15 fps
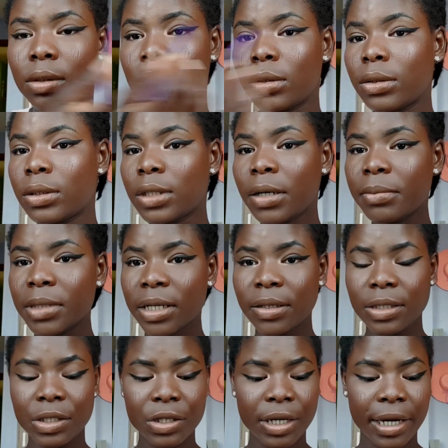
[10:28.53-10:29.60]

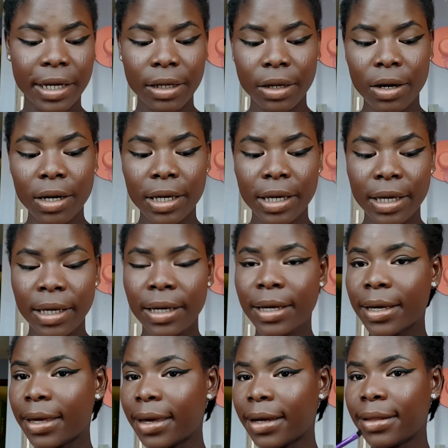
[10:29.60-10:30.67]
Sometimes you get lucky
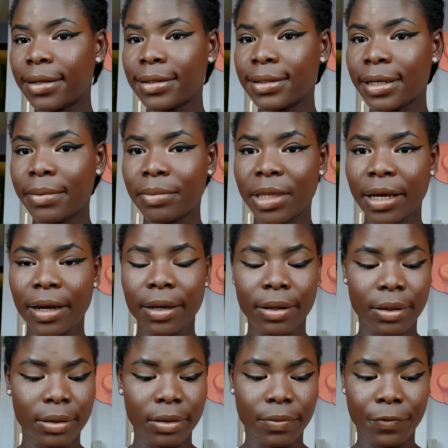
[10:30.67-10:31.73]
and get the same thing
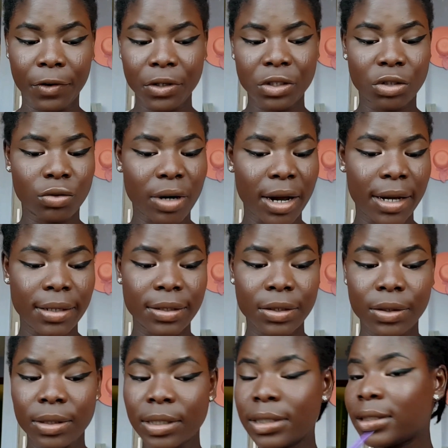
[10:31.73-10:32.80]
on the first try.
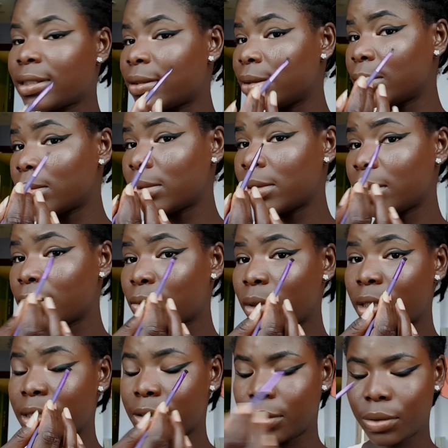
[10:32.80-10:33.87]
So this one
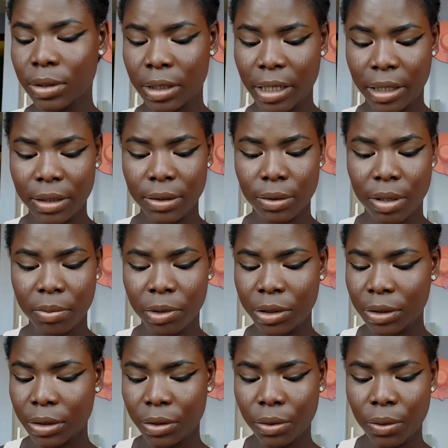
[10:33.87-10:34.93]
is too thick, so I'm
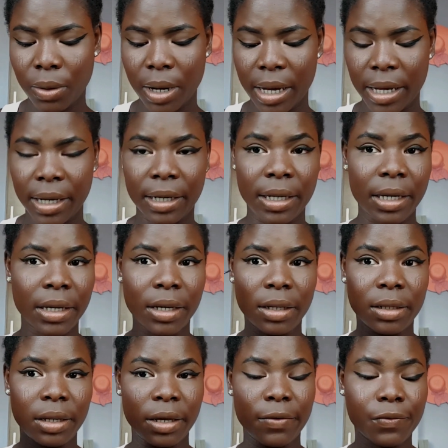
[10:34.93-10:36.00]
just gonna go ahead
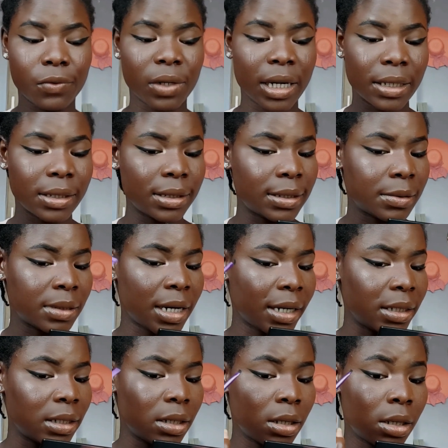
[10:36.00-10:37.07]
and even out this
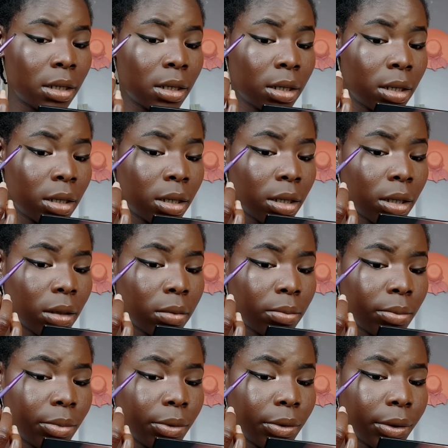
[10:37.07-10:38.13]
side. Oh
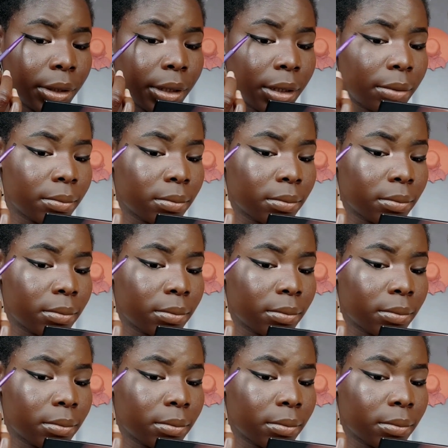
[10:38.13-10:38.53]
boy.